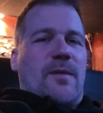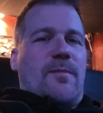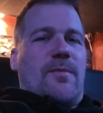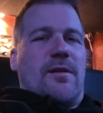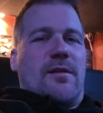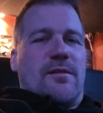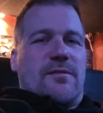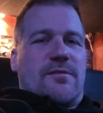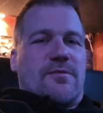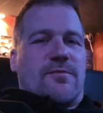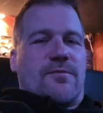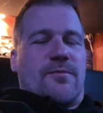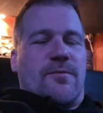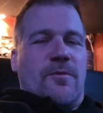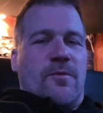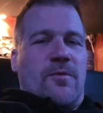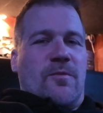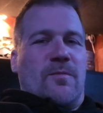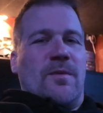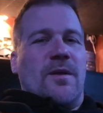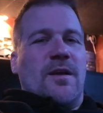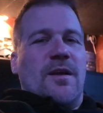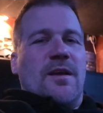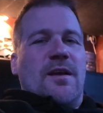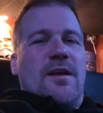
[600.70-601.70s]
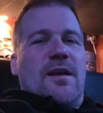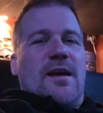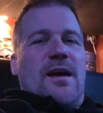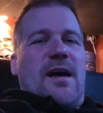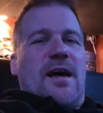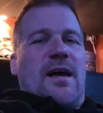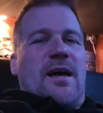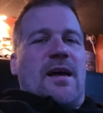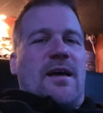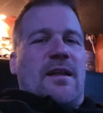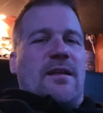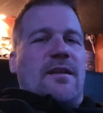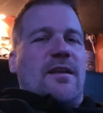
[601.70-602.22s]
build the room.
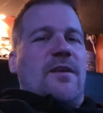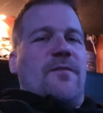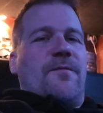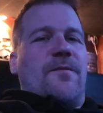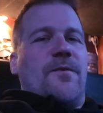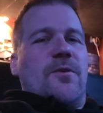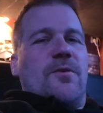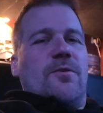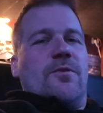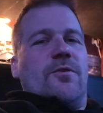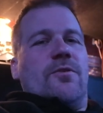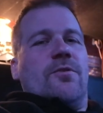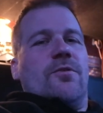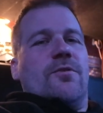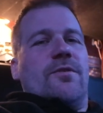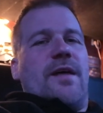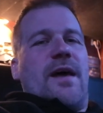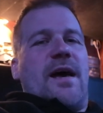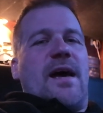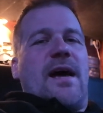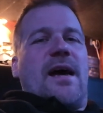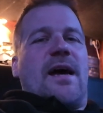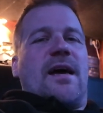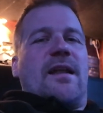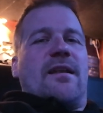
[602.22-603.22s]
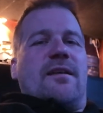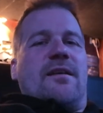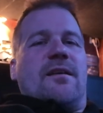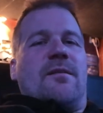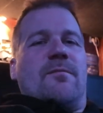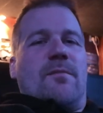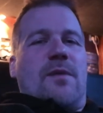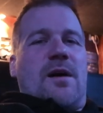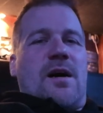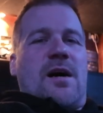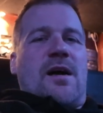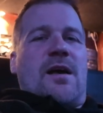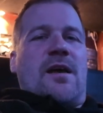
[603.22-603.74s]
And if you do that, in
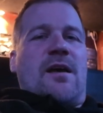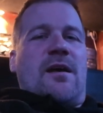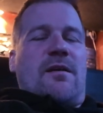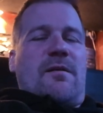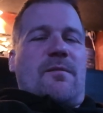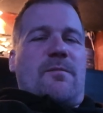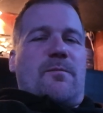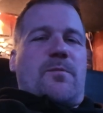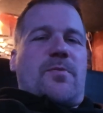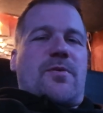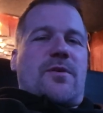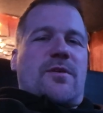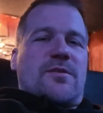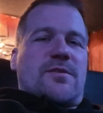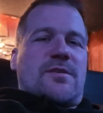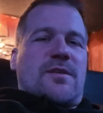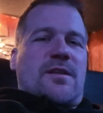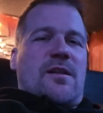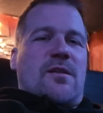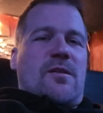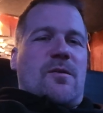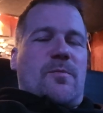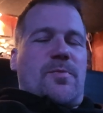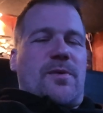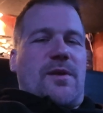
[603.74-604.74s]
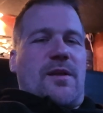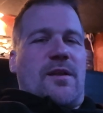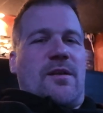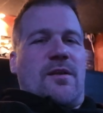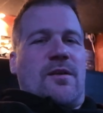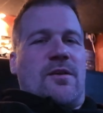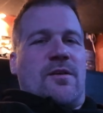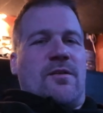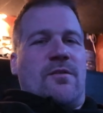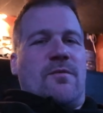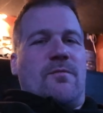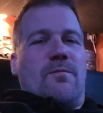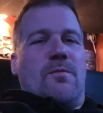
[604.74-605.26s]
my personal
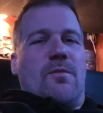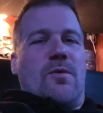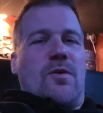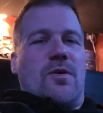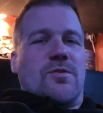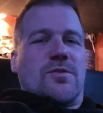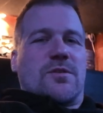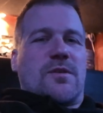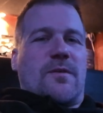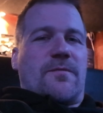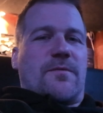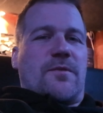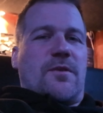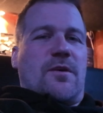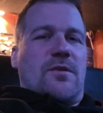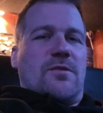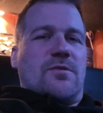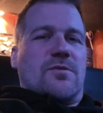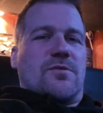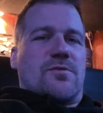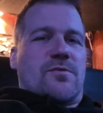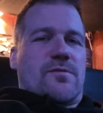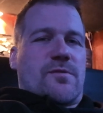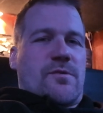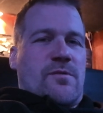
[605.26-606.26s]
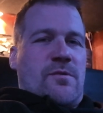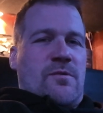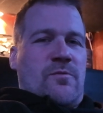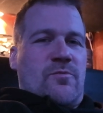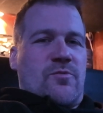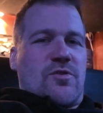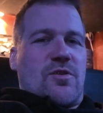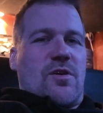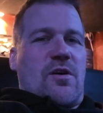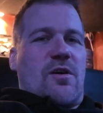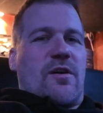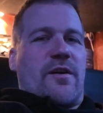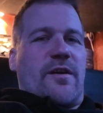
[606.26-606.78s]
opinion, most of those
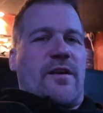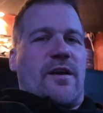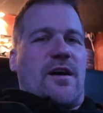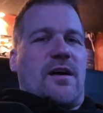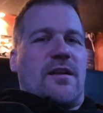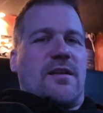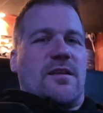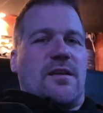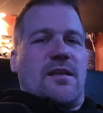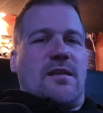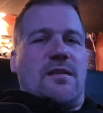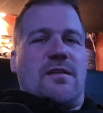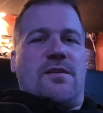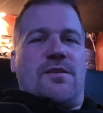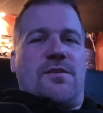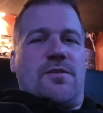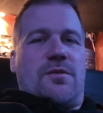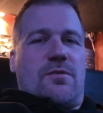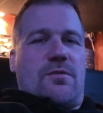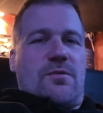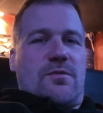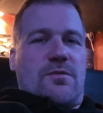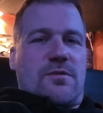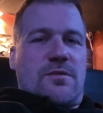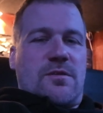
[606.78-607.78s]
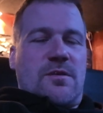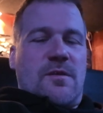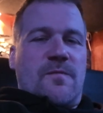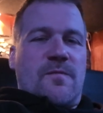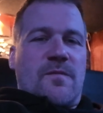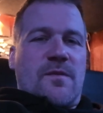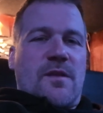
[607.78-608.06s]
rooms are not in use.